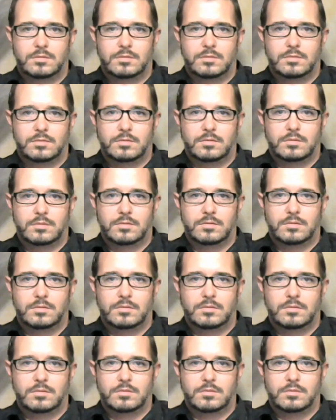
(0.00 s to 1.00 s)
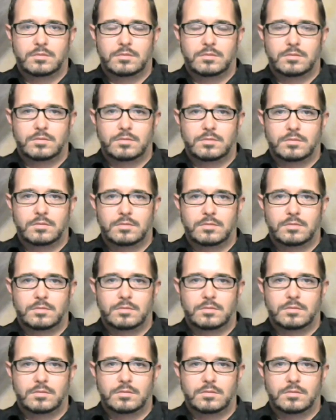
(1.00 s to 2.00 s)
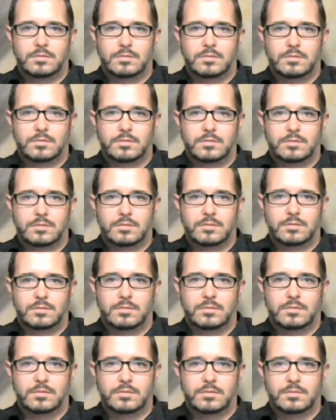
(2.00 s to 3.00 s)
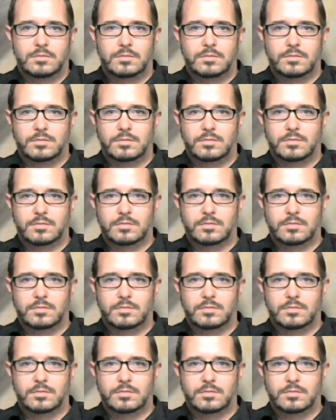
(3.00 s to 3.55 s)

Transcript: (not speaking)